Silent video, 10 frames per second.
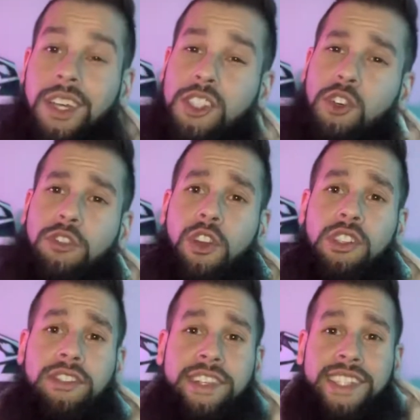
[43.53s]
So for those
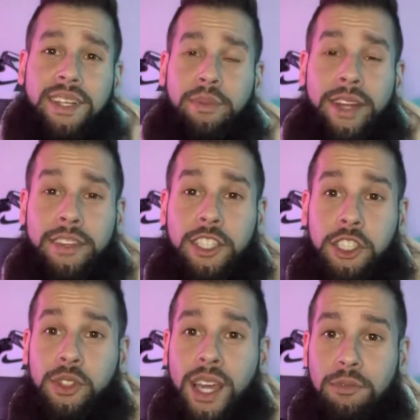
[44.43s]
of us that have been in the
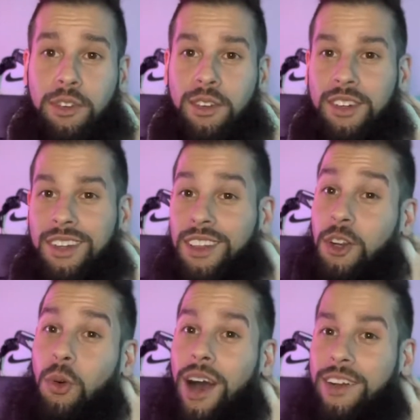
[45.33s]
shoe game for a
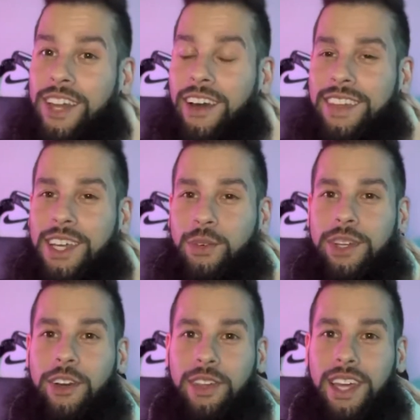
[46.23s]
little while now, I think we
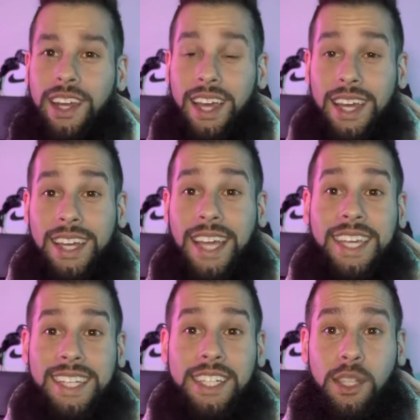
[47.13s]
know that Nike
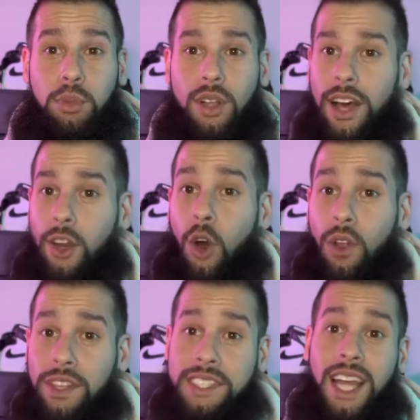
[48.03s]
tends to pull out all
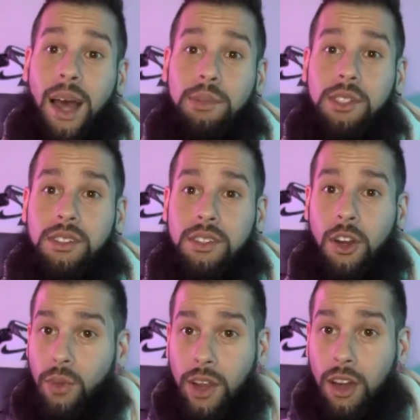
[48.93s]
the stops
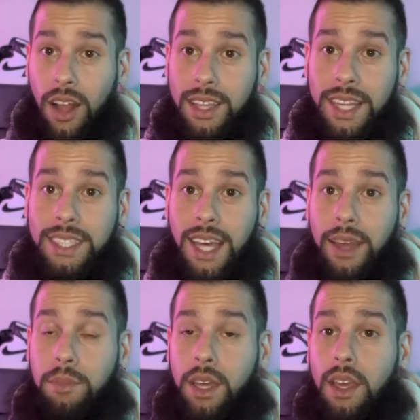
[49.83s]
around holiday time.
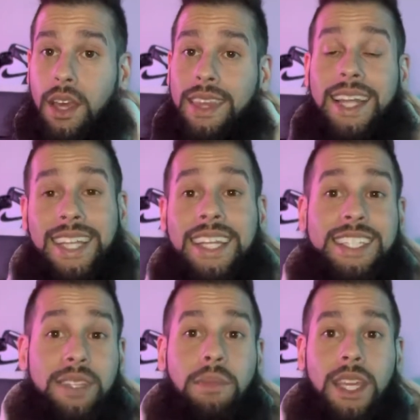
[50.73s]
That
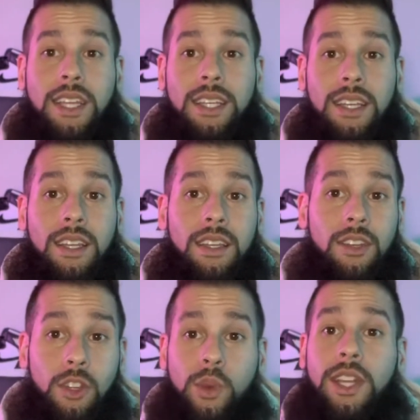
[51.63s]
tends to mean
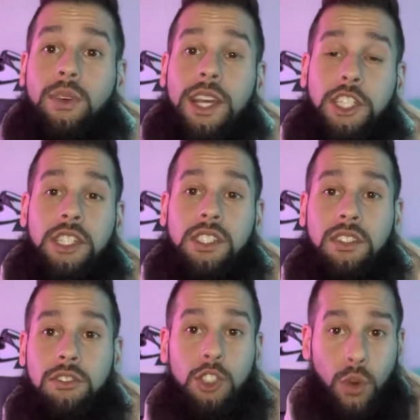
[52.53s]
new iterations
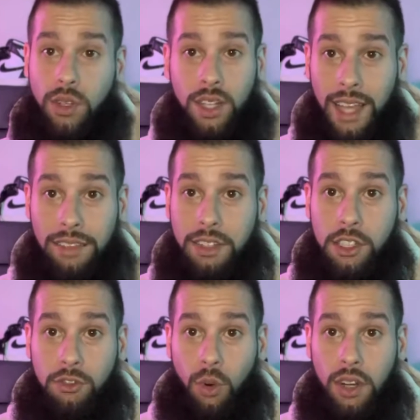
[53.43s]
of Jordan
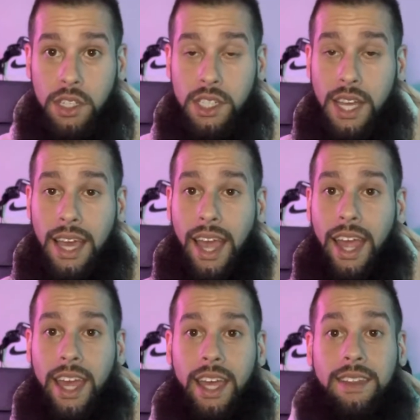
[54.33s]
11s for us,
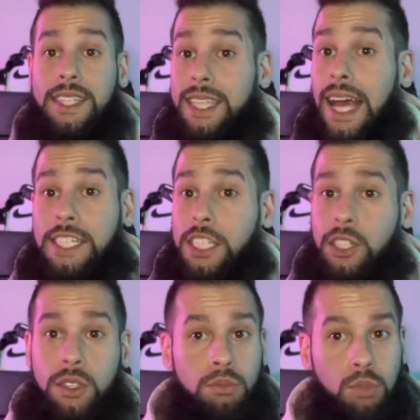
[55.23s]
and this last
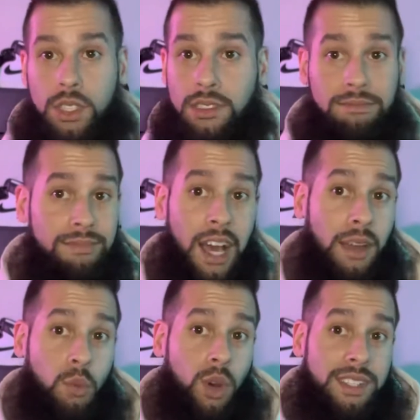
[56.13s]
year was not
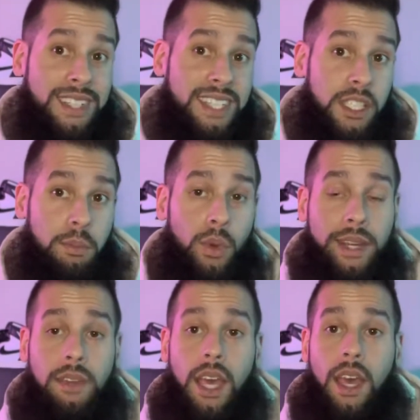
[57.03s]
one to
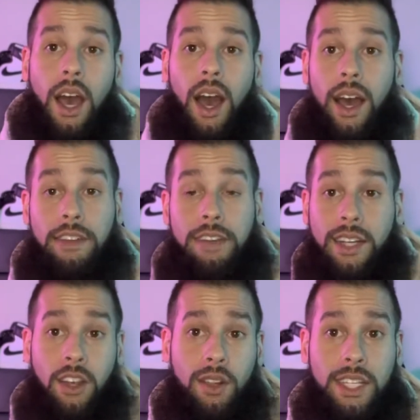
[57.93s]
disappoint. In fact,
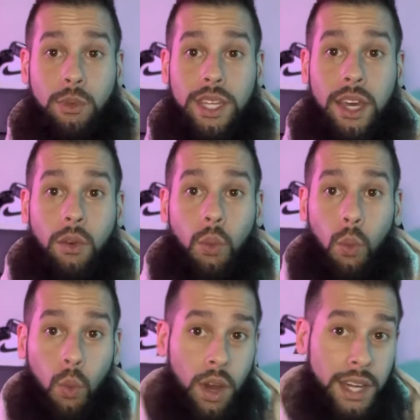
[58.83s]
not only did we get
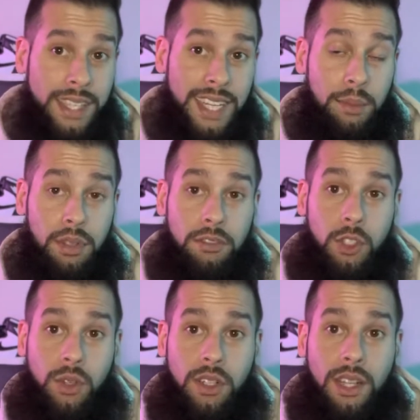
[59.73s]
one example of
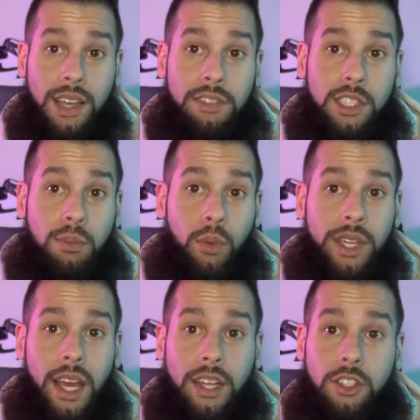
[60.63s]
Jordan 11s, but we
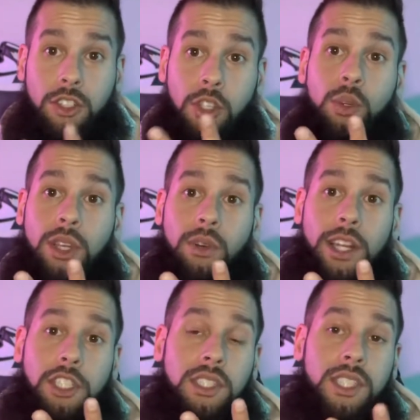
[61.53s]
got two
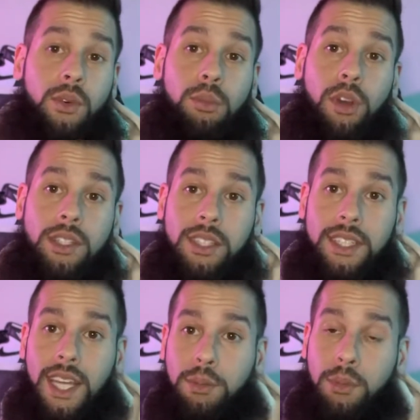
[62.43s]
iterations that were brought to the
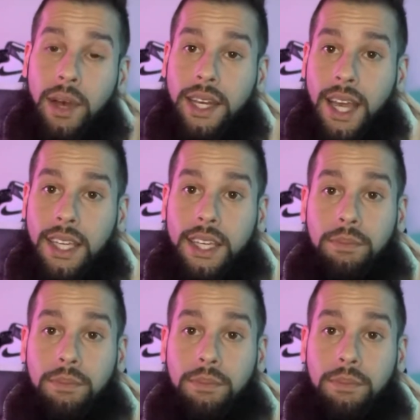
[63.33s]
table by Nike.